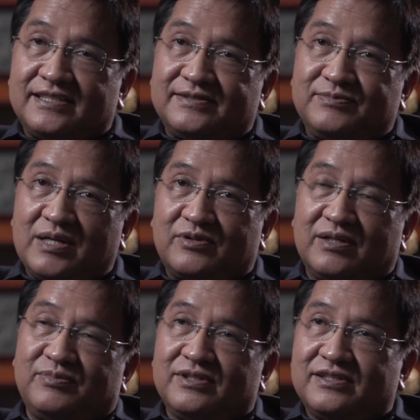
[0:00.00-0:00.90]

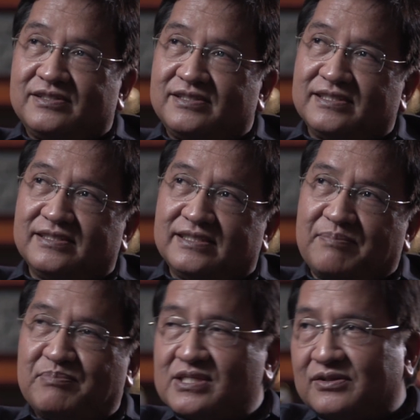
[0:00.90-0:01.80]
memorable
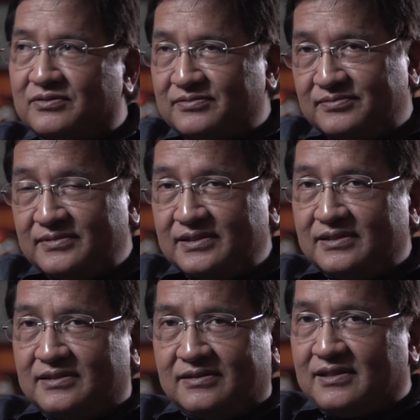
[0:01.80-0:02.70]
episode
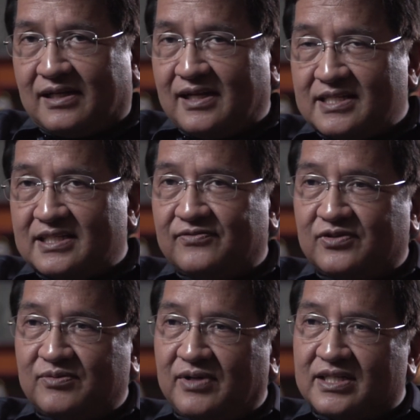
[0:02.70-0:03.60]
that lasted
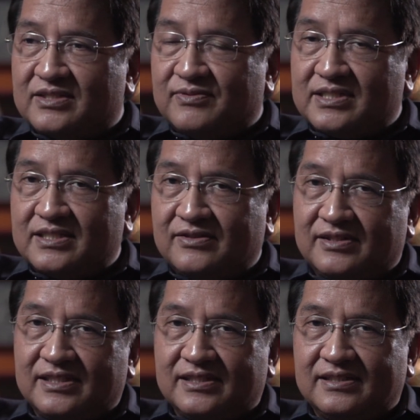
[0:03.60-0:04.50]
for months was,
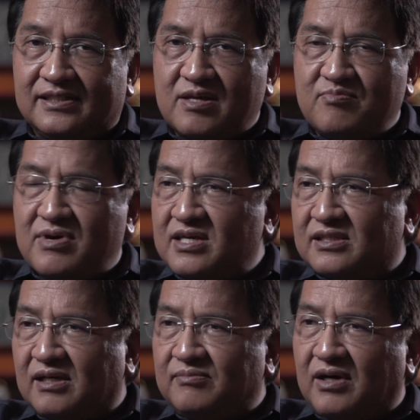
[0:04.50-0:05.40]
the
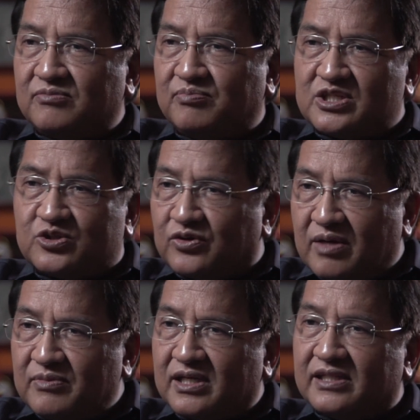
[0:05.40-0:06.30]
debate about
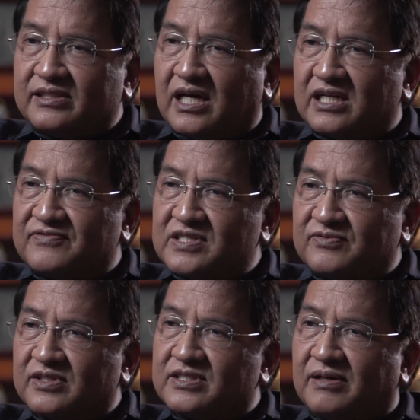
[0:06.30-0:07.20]
petrochemical tariffs,
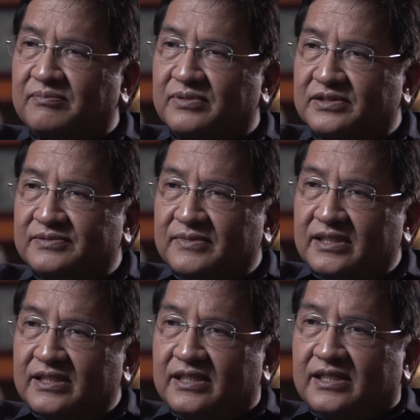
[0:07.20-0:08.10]
for example.
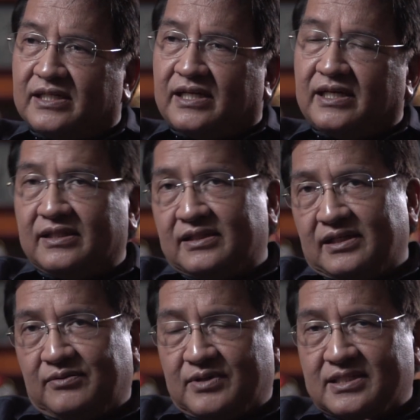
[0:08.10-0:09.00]
And
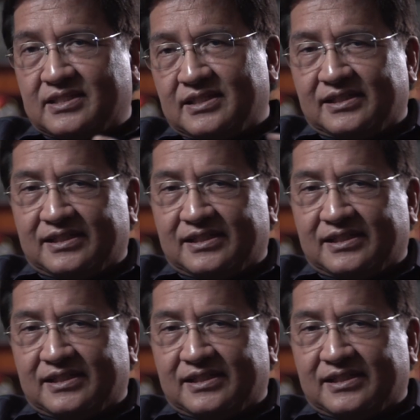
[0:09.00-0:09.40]
there was,